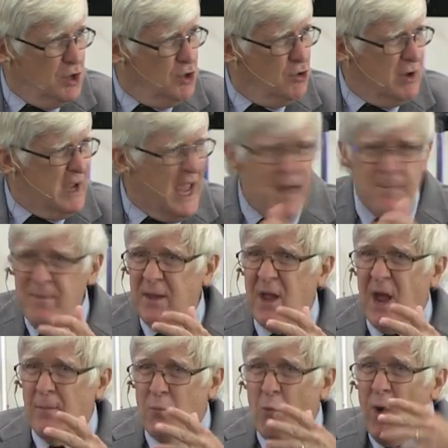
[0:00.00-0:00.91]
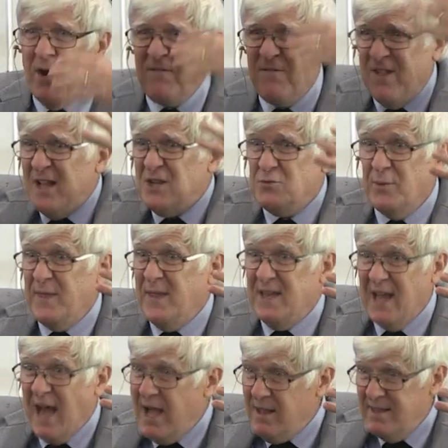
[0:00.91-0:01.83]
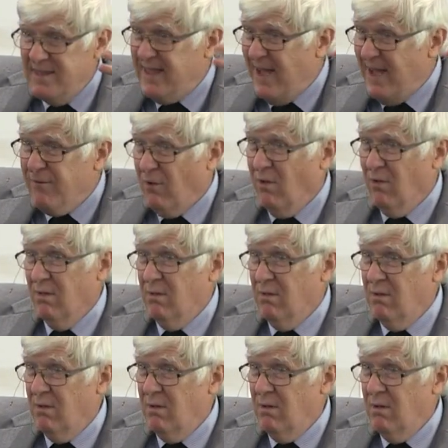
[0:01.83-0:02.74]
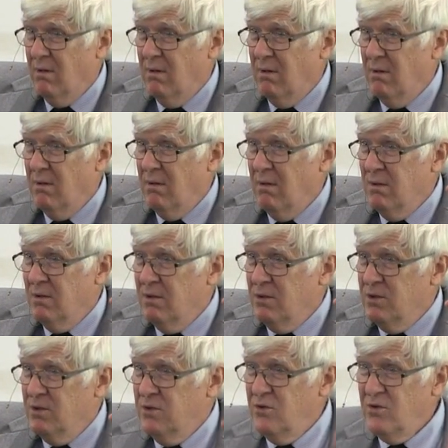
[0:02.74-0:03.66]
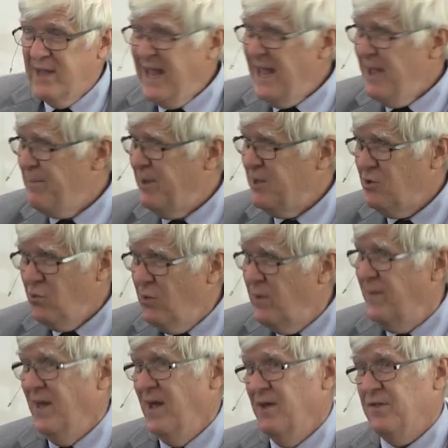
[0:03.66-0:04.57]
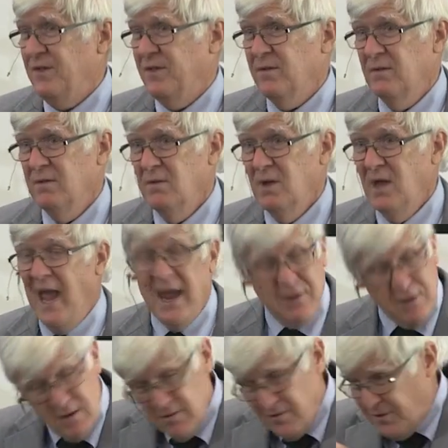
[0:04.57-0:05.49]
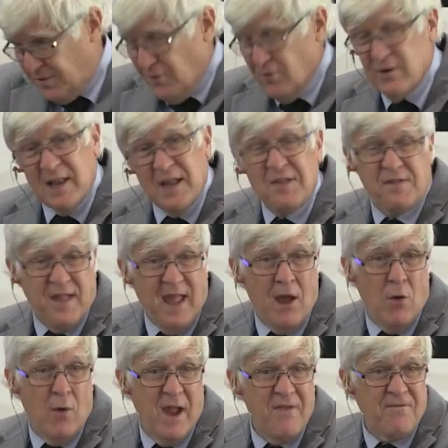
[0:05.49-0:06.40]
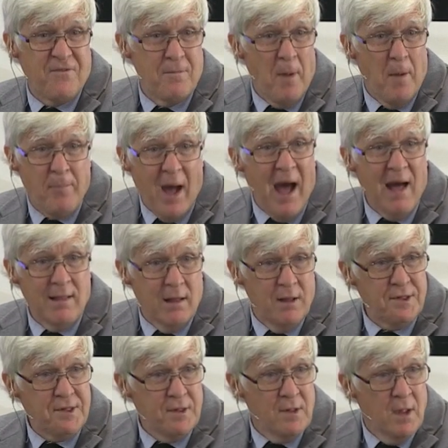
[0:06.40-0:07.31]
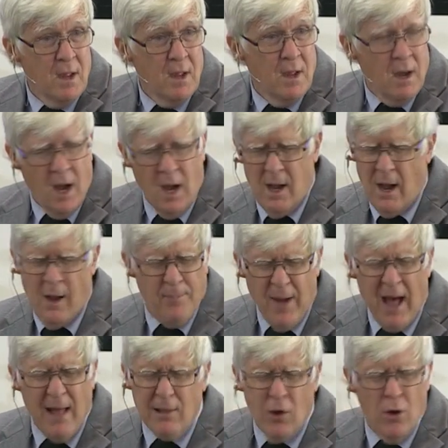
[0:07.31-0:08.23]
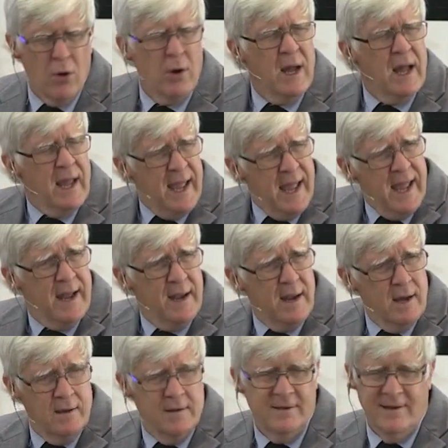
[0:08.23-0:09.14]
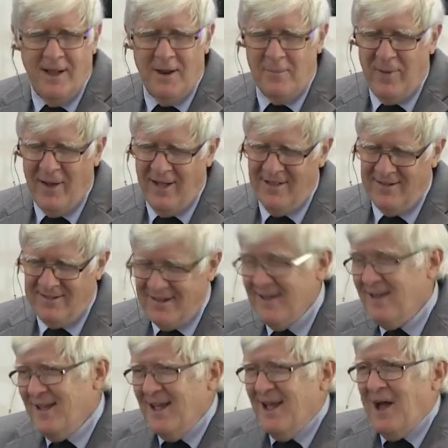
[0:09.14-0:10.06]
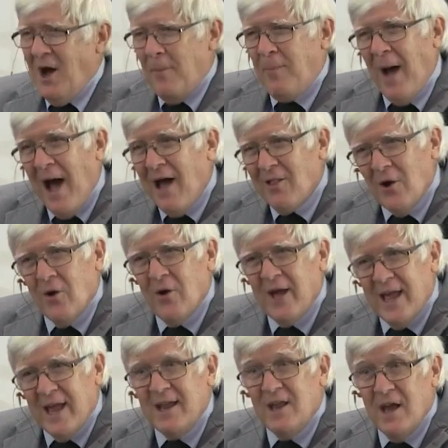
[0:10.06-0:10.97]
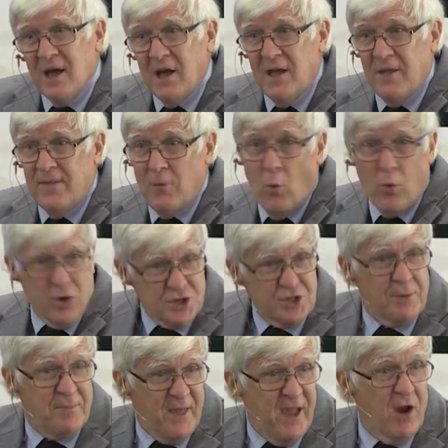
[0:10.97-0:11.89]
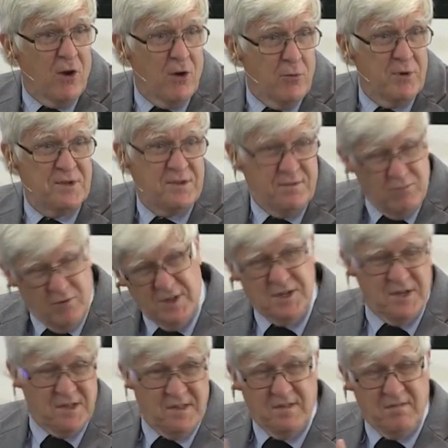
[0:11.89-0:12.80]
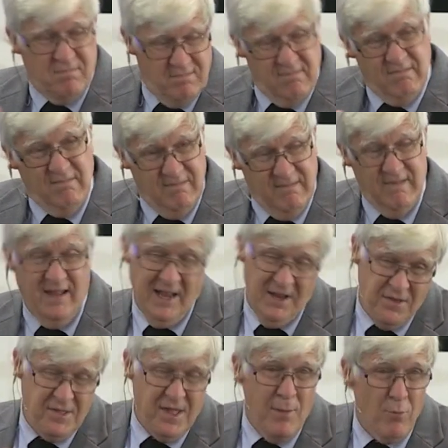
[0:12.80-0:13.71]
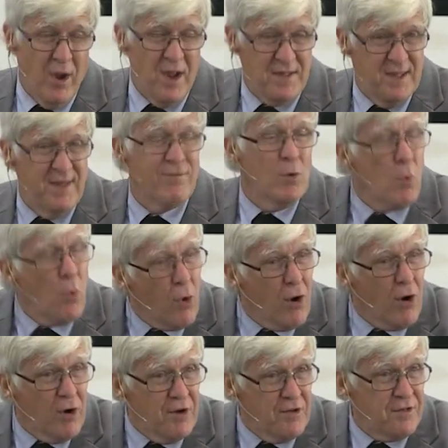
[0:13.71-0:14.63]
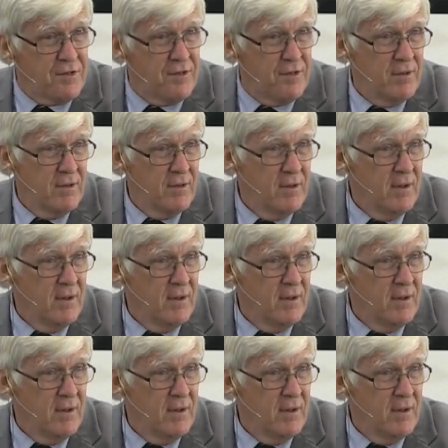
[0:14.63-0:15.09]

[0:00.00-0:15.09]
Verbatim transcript: You can't become one flesh with the de- devil. You can't be doing this. And certainly stay away from Apollos, uh, Apollo and, not Apollo." Apollo and uh, the worship there, which, which is in some ways even worse.